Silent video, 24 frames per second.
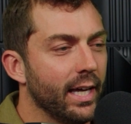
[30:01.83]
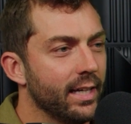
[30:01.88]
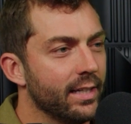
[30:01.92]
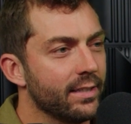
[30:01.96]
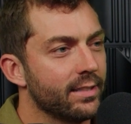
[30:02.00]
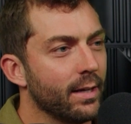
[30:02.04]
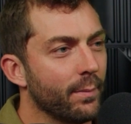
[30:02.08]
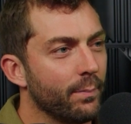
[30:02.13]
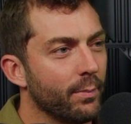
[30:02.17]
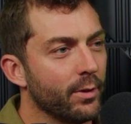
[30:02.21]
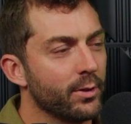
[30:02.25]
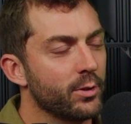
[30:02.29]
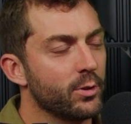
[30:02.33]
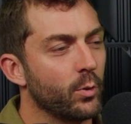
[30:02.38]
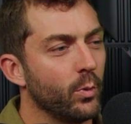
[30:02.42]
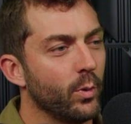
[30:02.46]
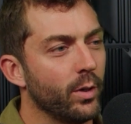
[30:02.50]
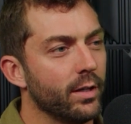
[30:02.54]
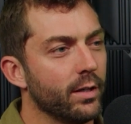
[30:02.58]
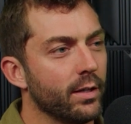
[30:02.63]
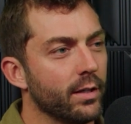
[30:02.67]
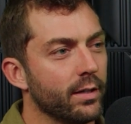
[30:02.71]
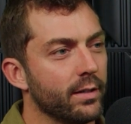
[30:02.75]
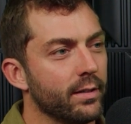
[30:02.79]
us up on
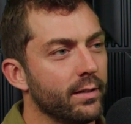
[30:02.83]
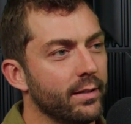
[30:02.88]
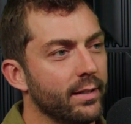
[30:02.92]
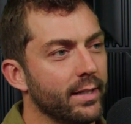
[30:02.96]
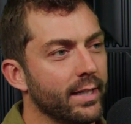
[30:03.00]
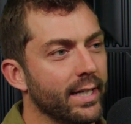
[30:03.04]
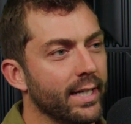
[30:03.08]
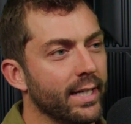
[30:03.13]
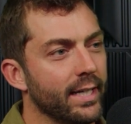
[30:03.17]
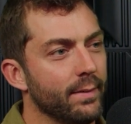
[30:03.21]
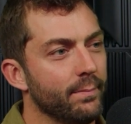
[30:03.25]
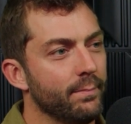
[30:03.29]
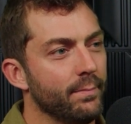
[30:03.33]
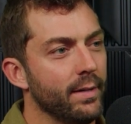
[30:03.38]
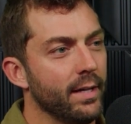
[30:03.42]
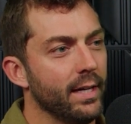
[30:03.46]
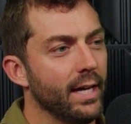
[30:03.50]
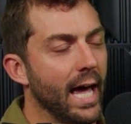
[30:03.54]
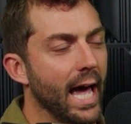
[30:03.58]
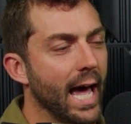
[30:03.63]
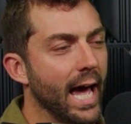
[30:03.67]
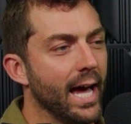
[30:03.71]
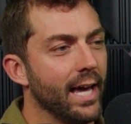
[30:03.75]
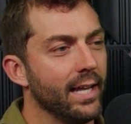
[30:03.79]
Twitter
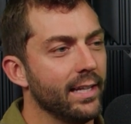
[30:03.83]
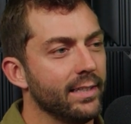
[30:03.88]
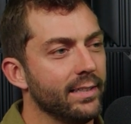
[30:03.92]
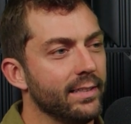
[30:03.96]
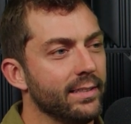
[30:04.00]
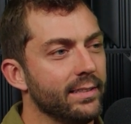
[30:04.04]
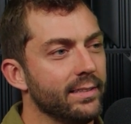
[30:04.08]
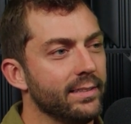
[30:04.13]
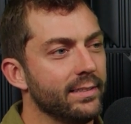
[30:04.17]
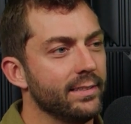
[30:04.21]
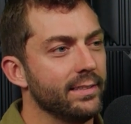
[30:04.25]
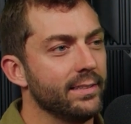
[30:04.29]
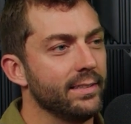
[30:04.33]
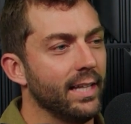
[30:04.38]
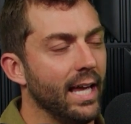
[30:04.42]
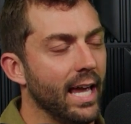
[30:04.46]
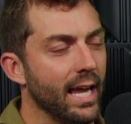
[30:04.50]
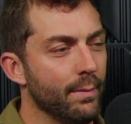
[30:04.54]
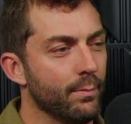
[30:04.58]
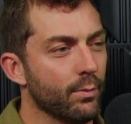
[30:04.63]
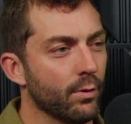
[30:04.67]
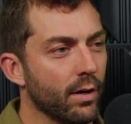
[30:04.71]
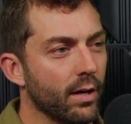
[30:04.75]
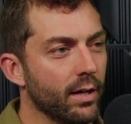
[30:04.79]
at
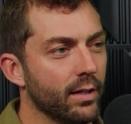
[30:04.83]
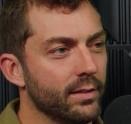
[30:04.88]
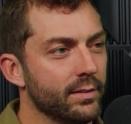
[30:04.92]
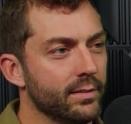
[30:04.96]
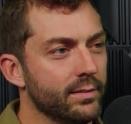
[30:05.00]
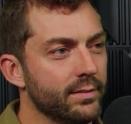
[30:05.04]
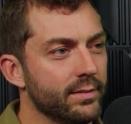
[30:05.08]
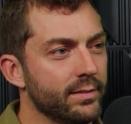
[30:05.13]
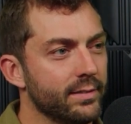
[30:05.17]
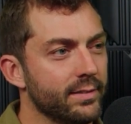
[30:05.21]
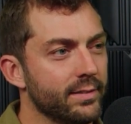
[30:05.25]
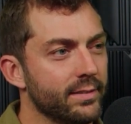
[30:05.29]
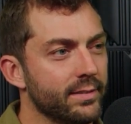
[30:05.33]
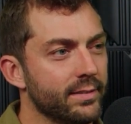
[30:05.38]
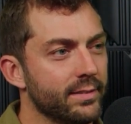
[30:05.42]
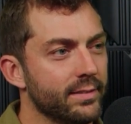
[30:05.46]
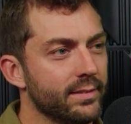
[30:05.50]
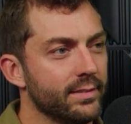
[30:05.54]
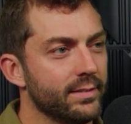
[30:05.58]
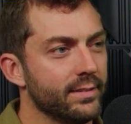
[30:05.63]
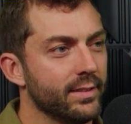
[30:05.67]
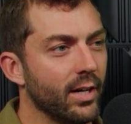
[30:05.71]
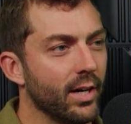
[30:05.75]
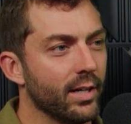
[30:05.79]
Abron,
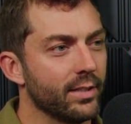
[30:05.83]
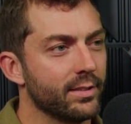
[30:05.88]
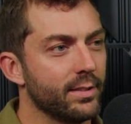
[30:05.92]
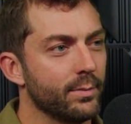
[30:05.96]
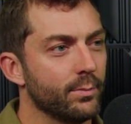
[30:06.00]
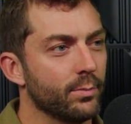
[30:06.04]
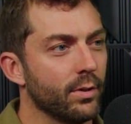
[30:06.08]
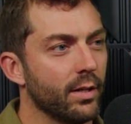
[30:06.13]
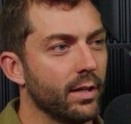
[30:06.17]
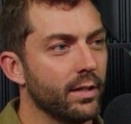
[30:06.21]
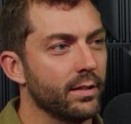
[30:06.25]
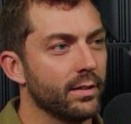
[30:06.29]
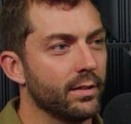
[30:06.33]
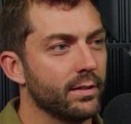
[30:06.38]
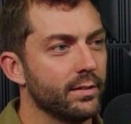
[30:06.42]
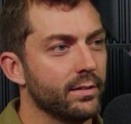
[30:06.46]
Austin Bronner,